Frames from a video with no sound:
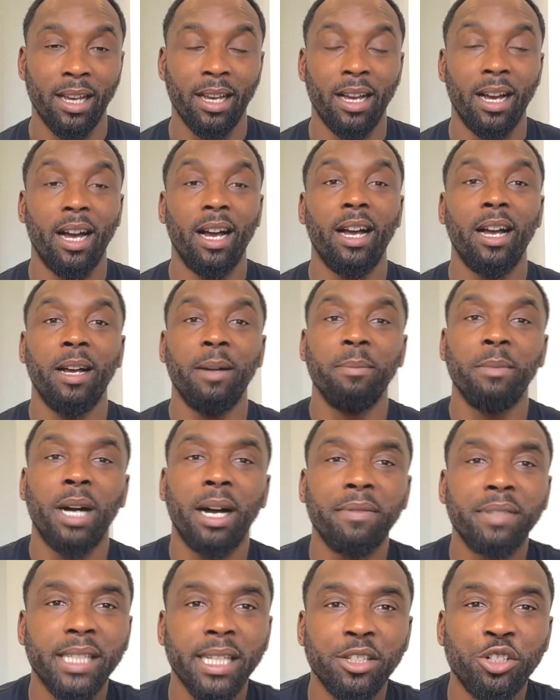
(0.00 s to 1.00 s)
I've
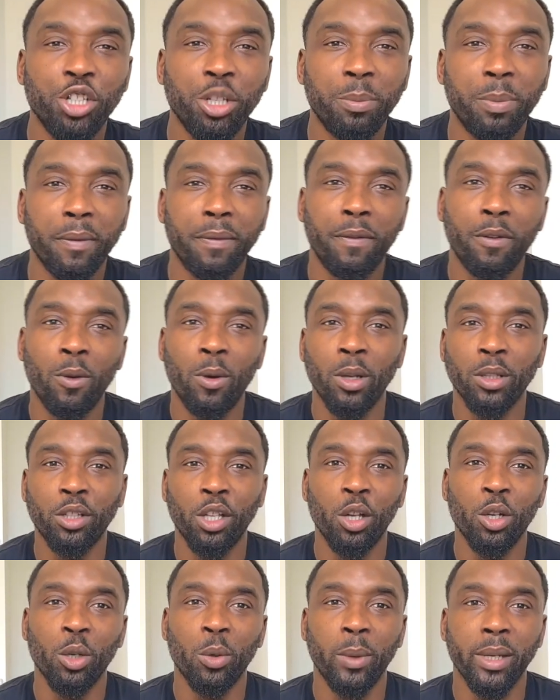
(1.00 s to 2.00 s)
said to you before, don't
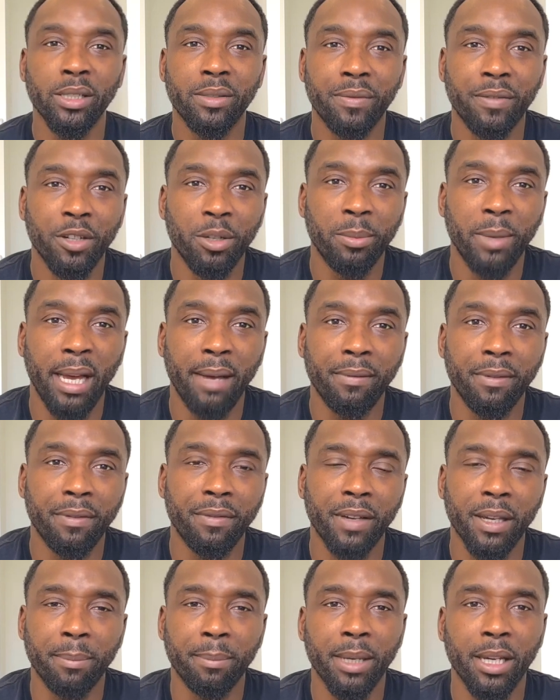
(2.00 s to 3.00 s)
always film
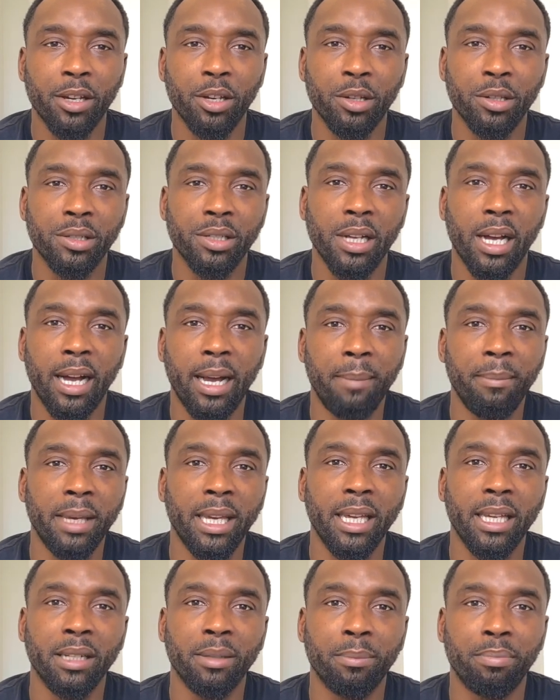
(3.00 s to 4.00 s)
everything, because I'm
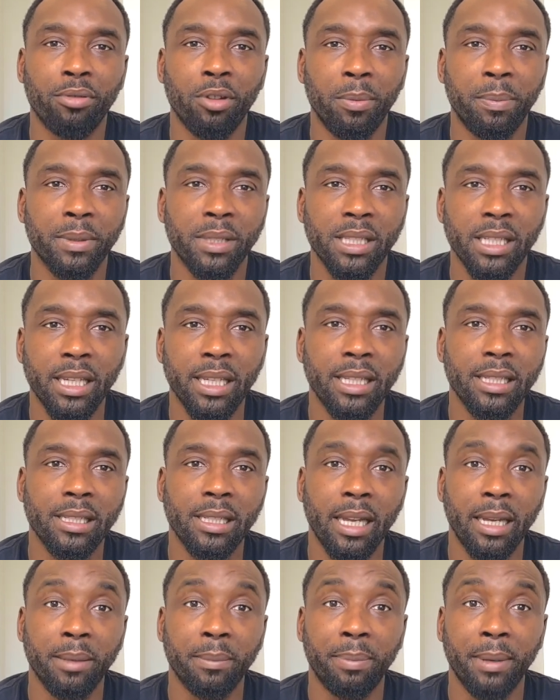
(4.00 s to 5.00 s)
in properties
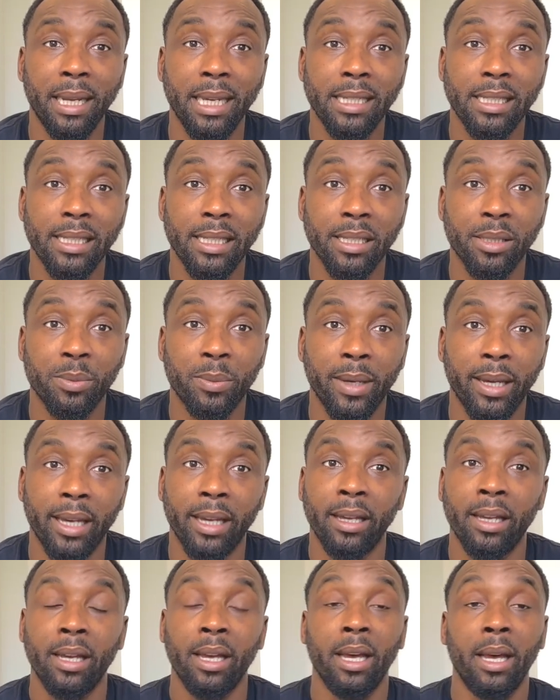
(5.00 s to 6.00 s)
and places where
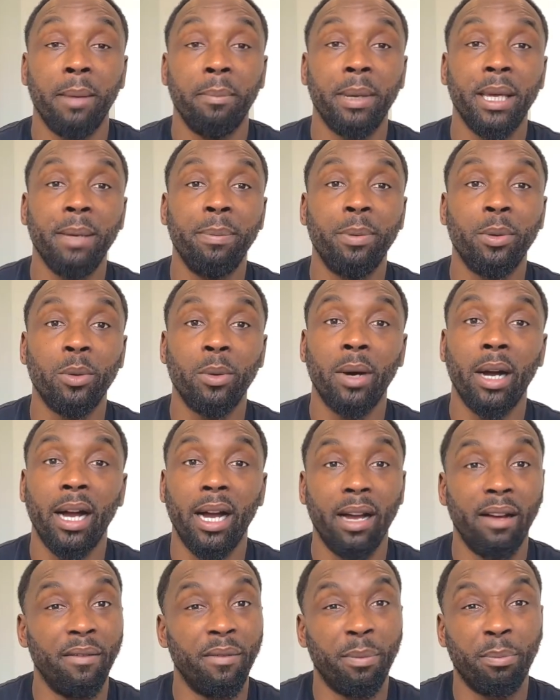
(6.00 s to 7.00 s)
people
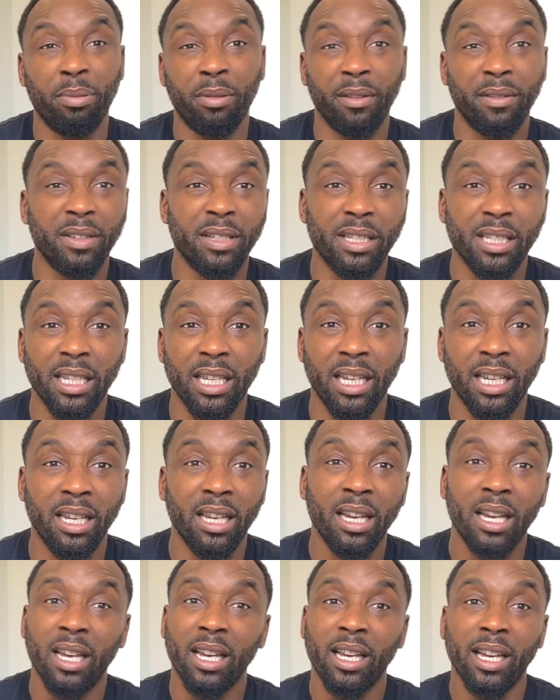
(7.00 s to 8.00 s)
have privacy,
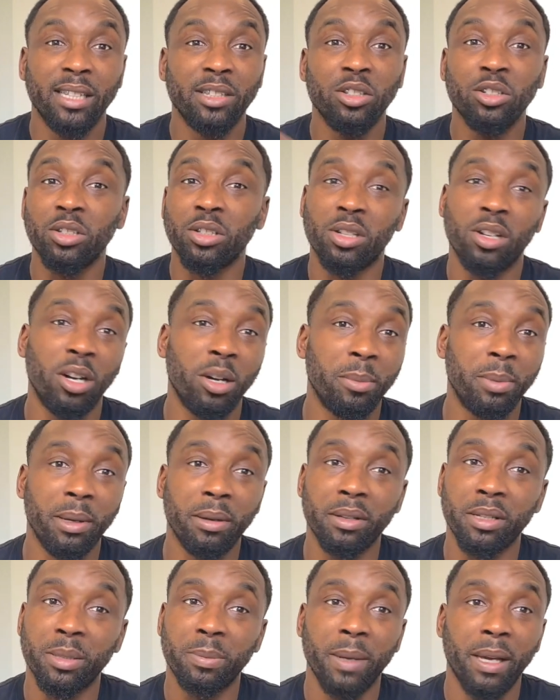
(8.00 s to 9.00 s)
and you just got to be
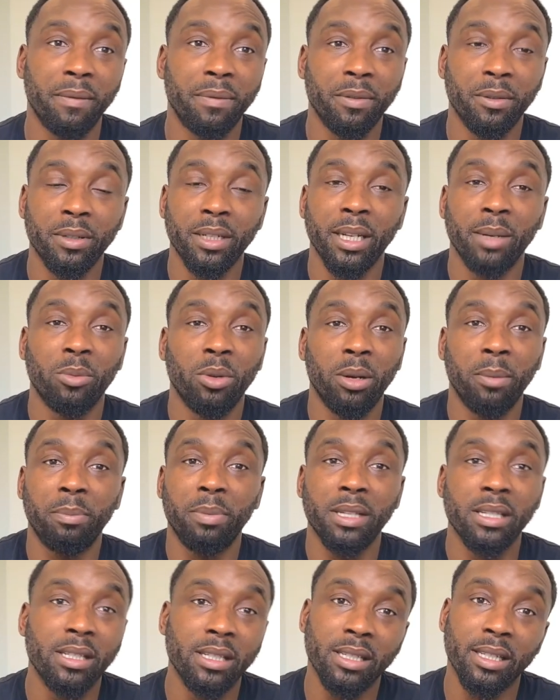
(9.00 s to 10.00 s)
respectful, innit? We're a
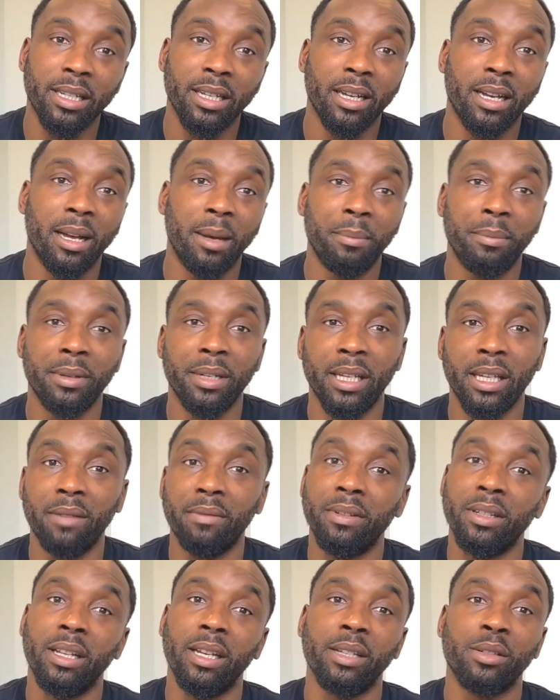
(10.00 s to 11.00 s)
business and a company. Even
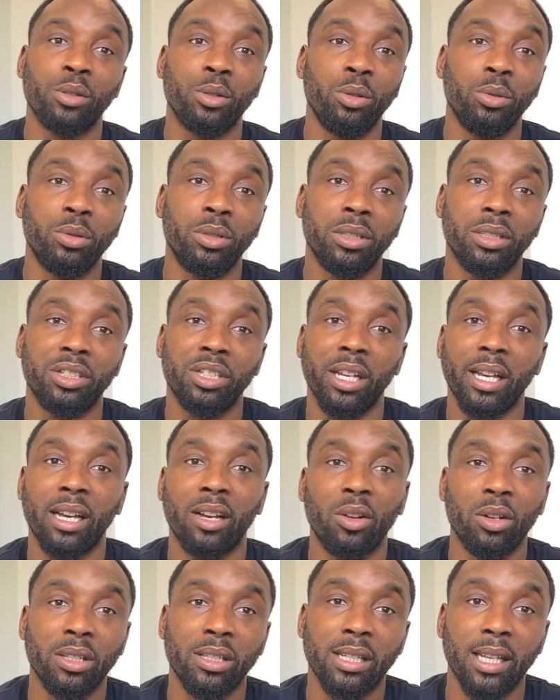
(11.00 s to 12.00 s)
though it's cool to share
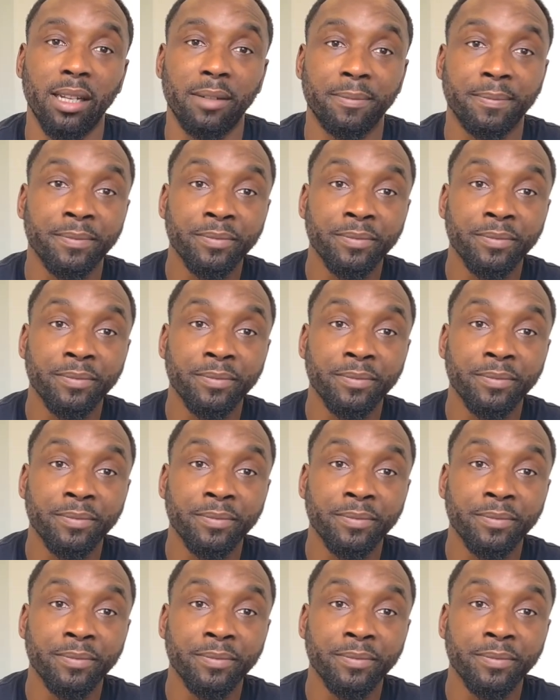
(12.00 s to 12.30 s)
content,